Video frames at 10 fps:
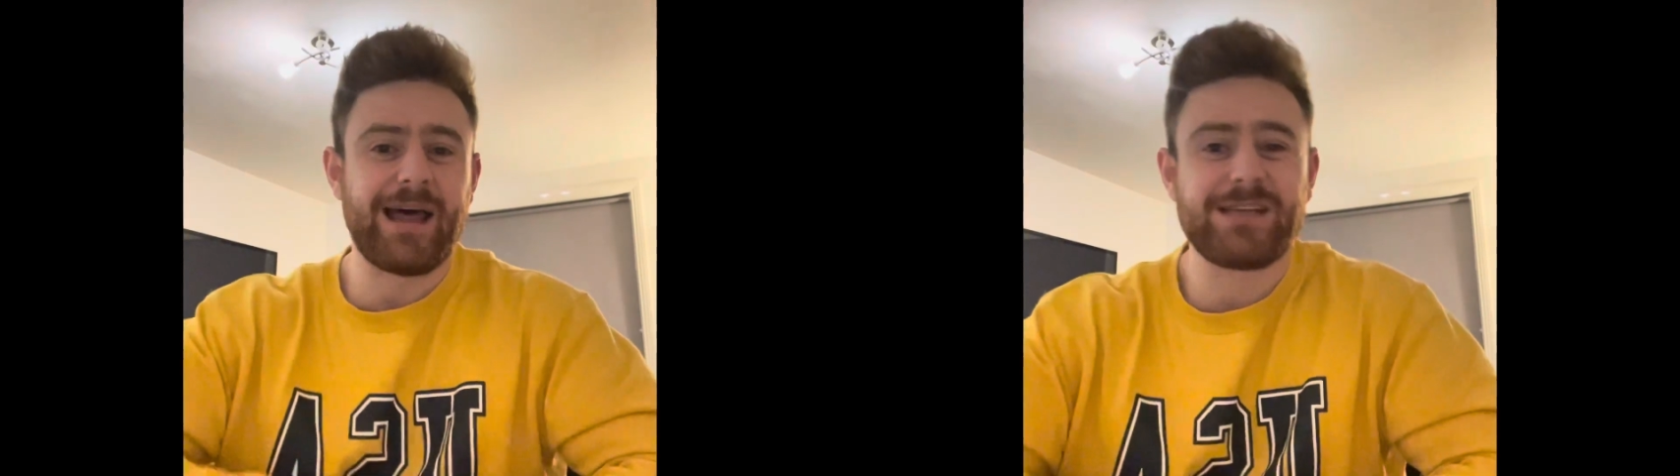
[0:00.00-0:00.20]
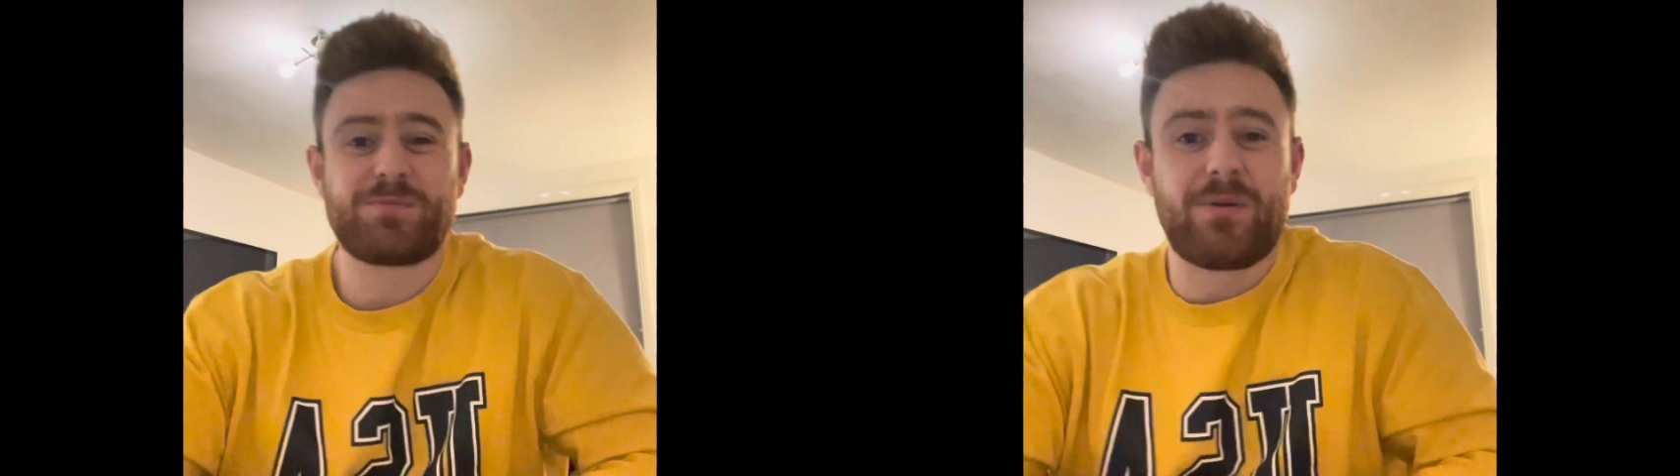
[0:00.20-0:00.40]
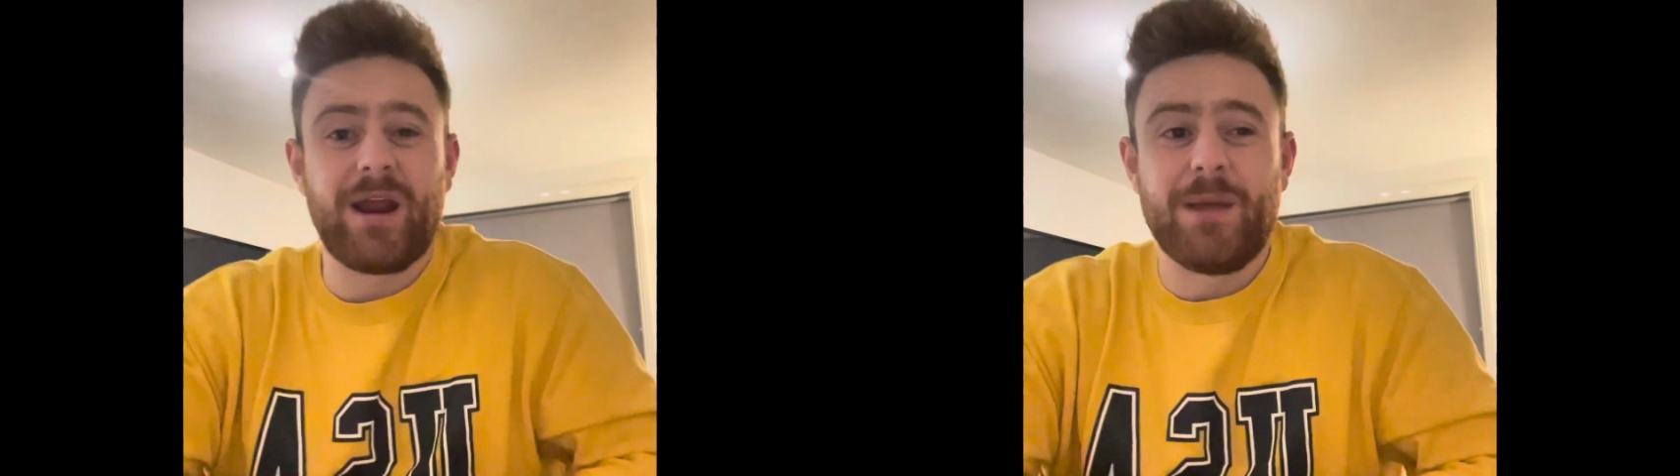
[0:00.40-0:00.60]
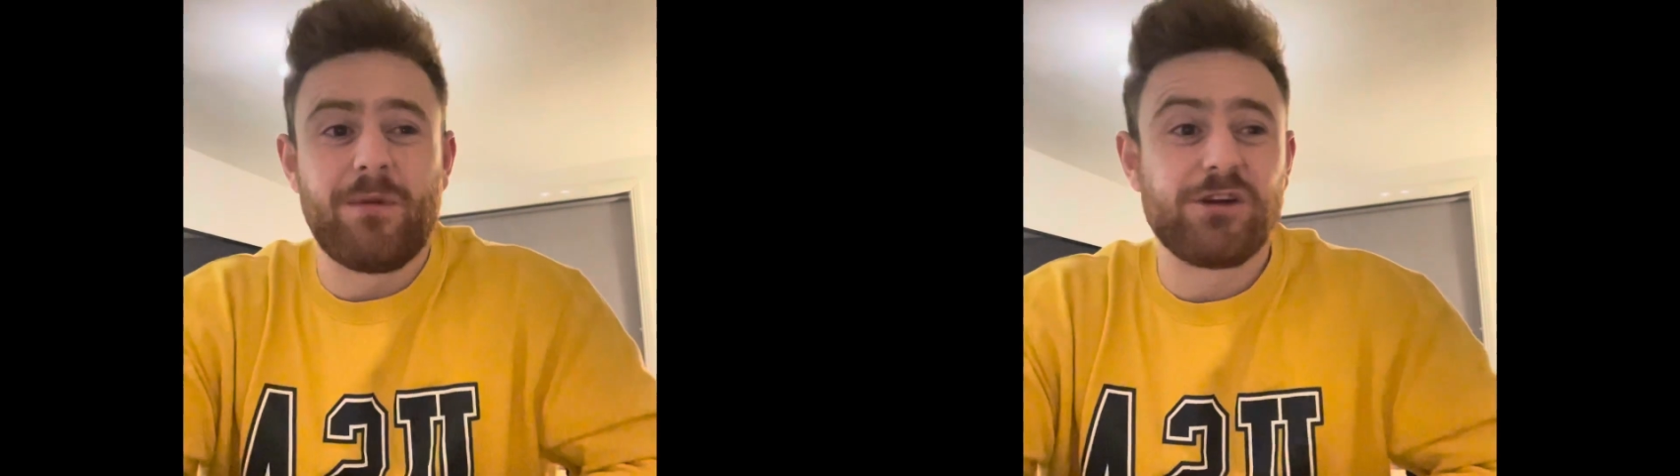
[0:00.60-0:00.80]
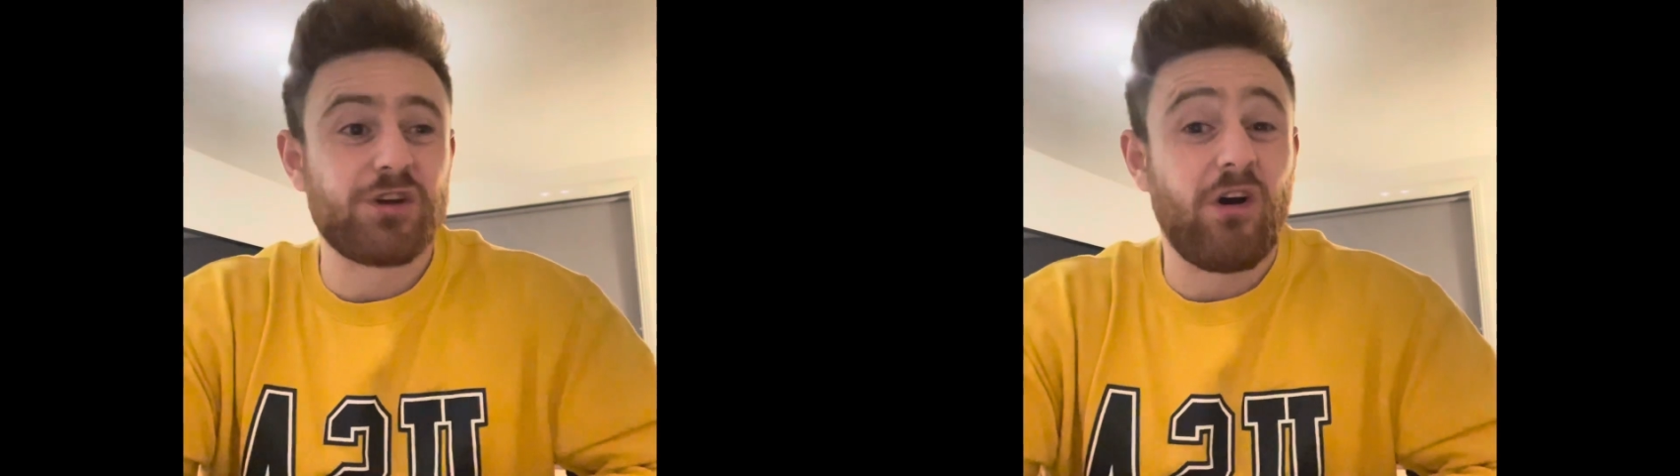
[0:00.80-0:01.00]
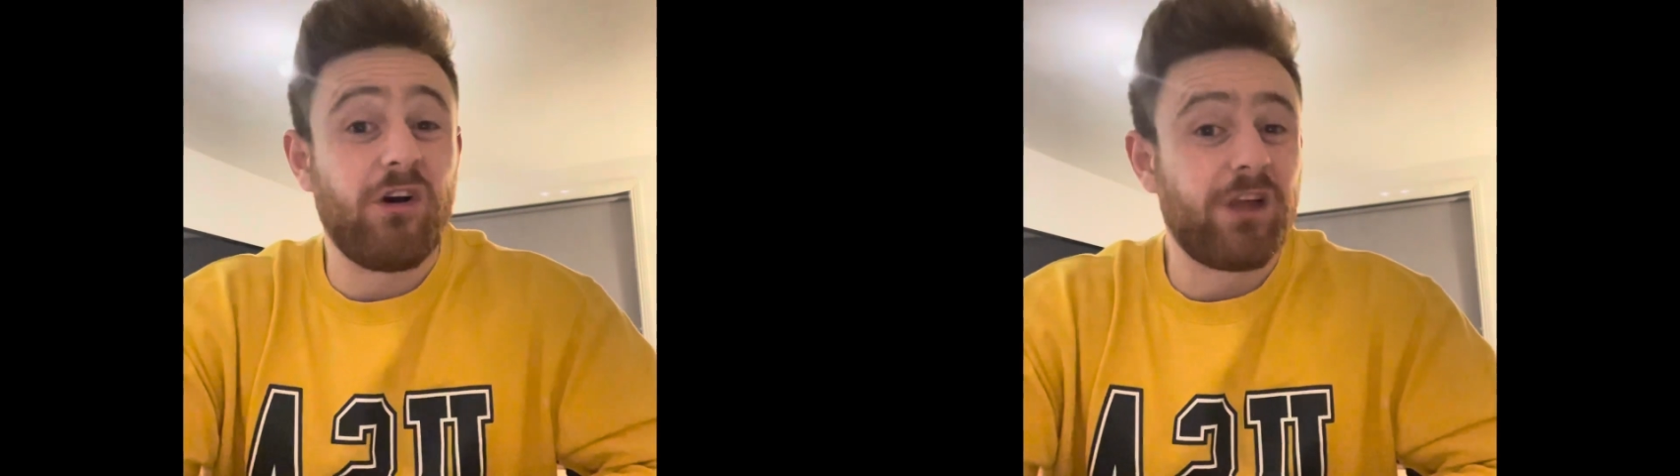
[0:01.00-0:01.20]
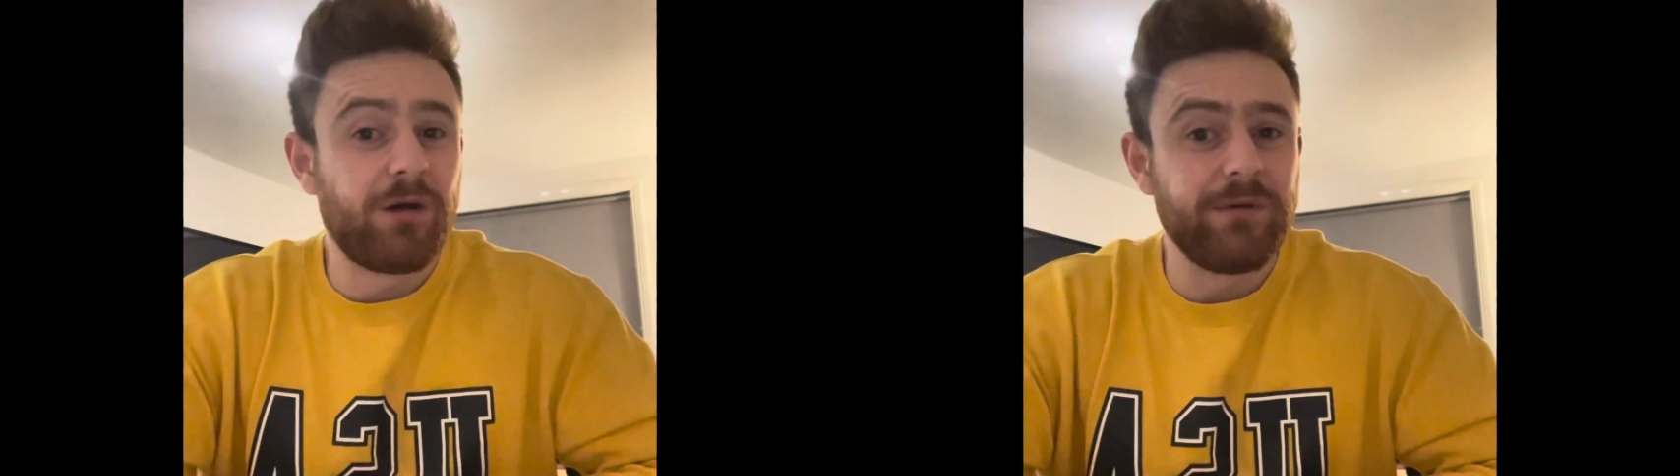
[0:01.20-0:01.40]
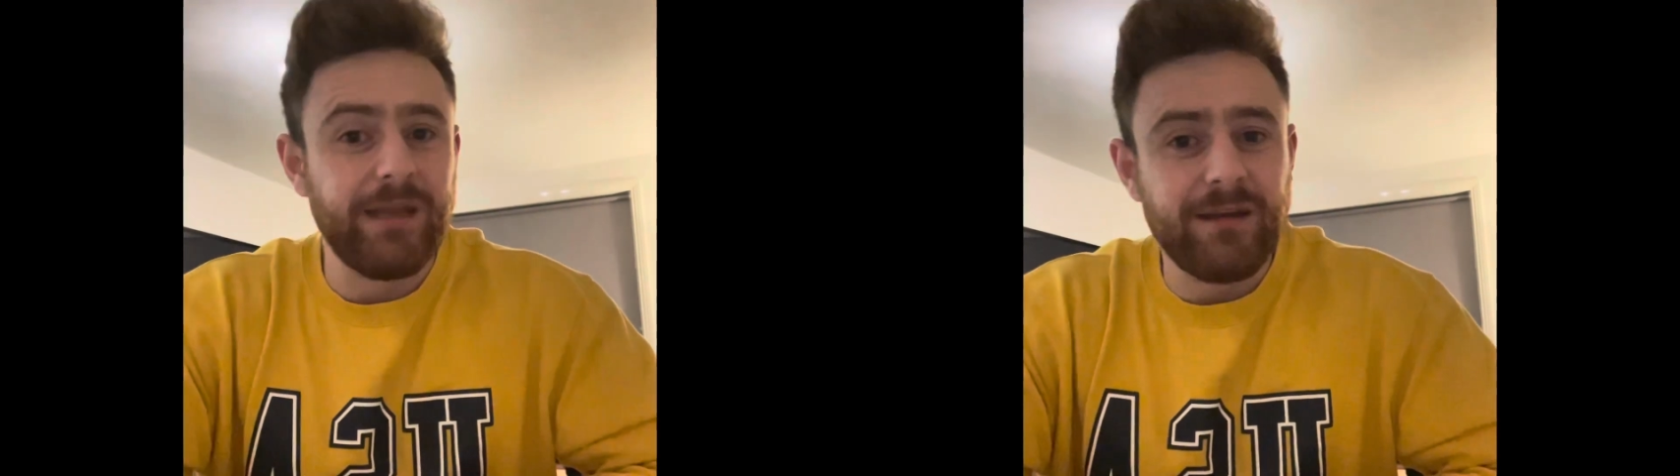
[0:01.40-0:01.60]
that's pretty much all I'll
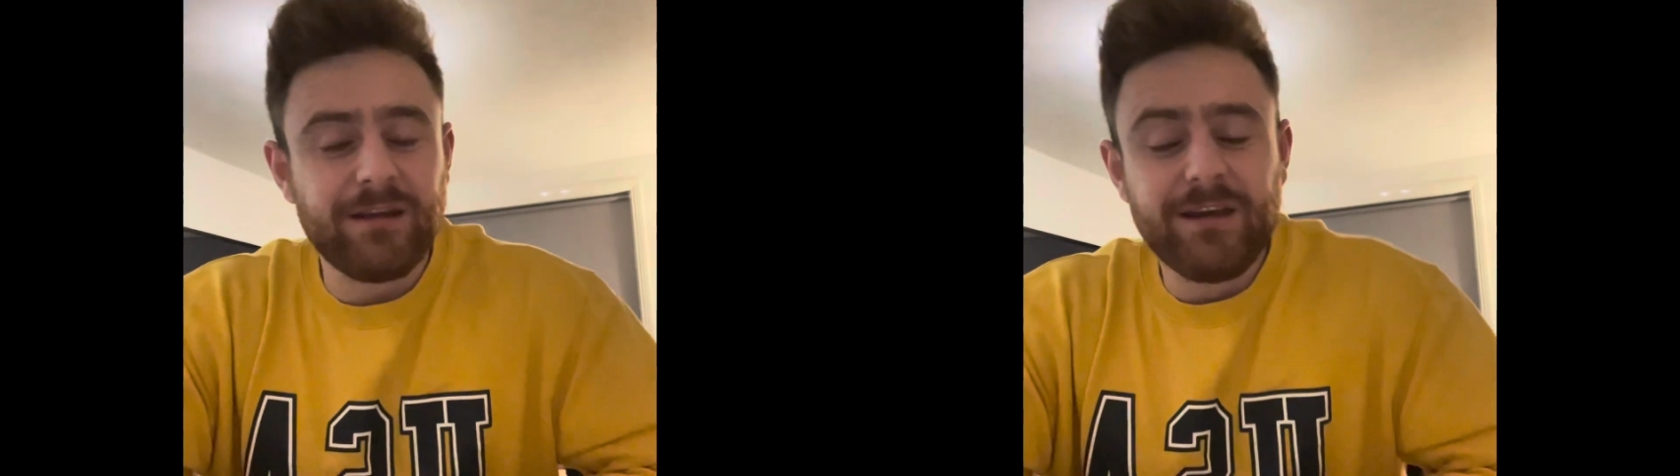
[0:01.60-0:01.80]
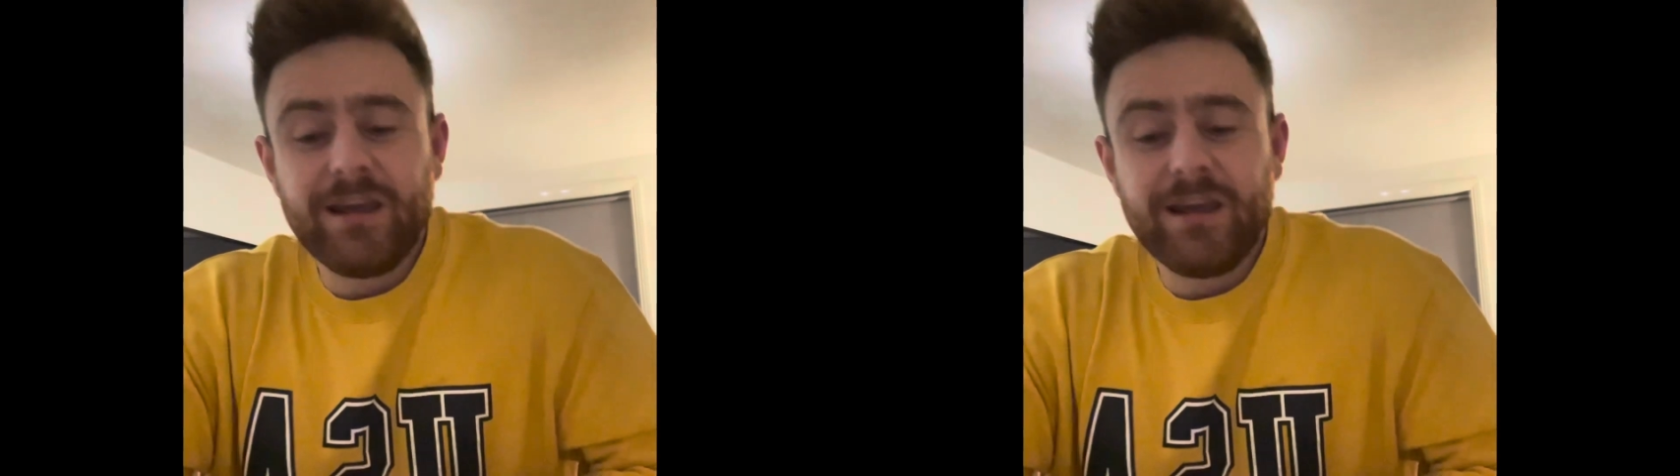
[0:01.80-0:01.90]
need